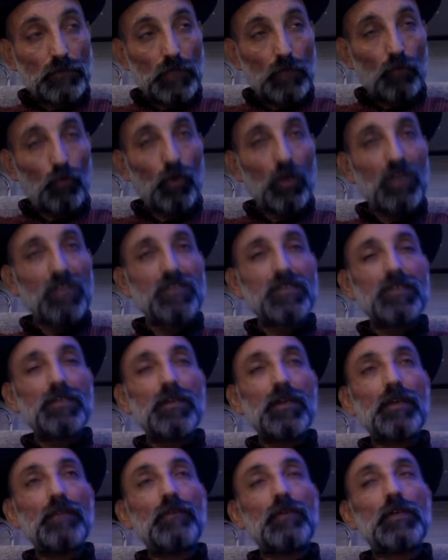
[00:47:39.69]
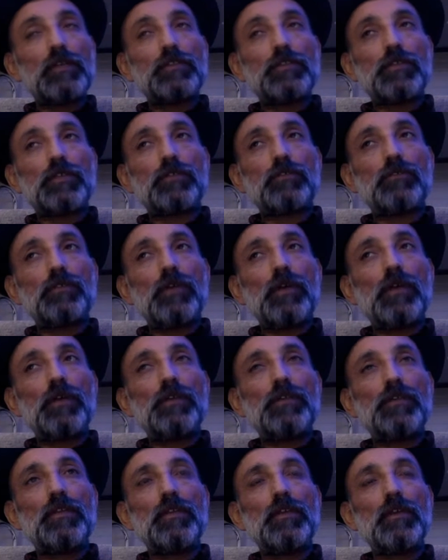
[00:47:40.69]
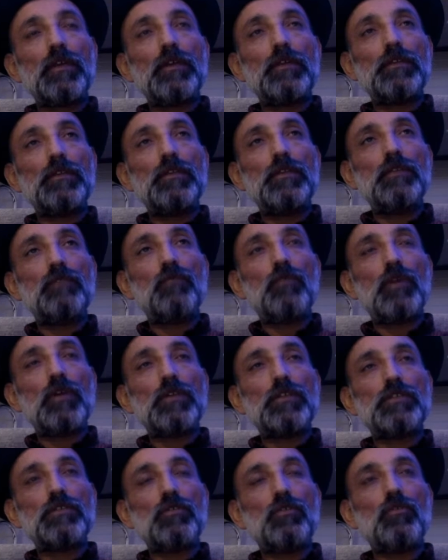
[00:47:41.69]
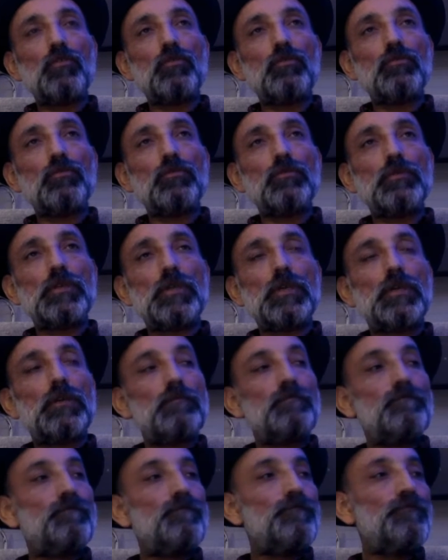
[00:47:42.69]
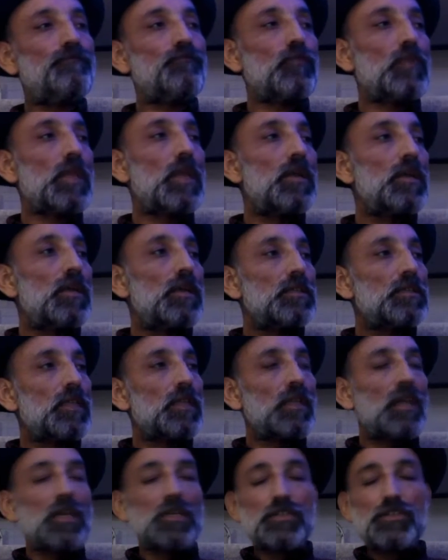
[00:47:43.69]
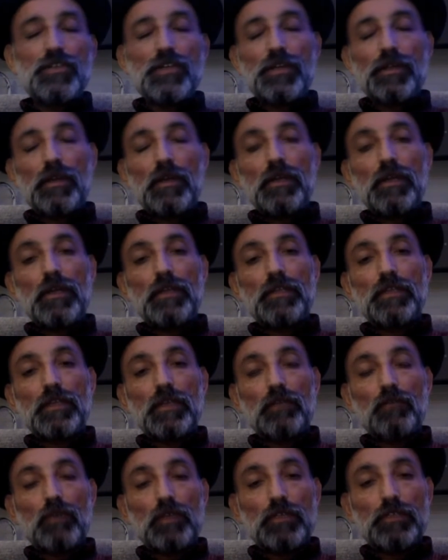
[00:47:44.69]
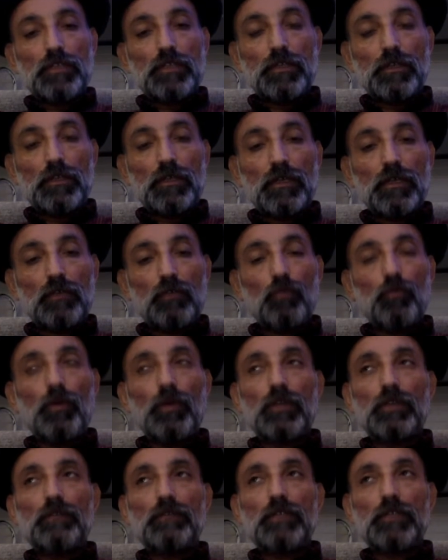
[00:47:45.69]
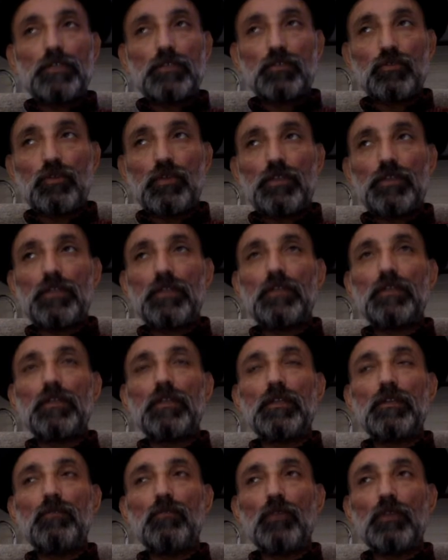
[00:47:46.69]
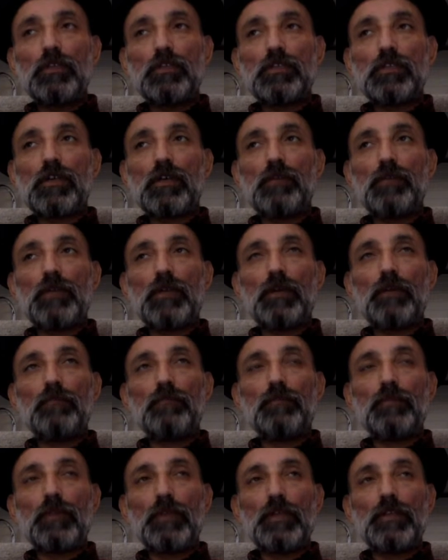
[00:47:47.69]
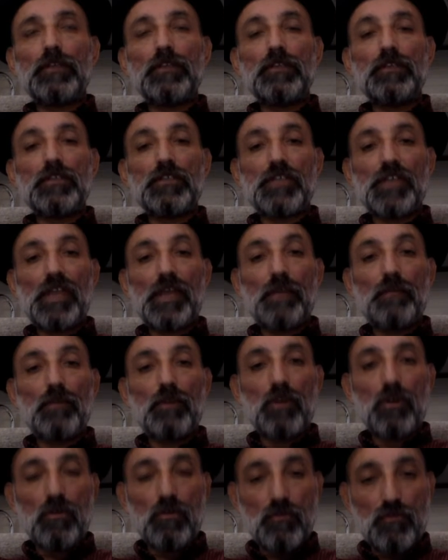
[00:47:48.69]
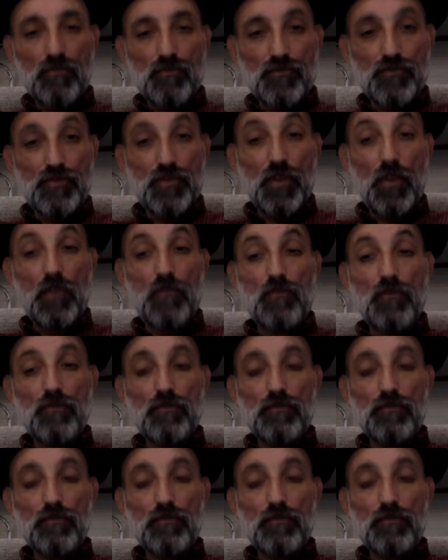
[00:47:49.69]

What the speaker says: What else did I watch, actually? I think I did watch, The Last Jedi. I think I watched it again. Oh, by the way, so I think the new one is coming up, right, in December. Good.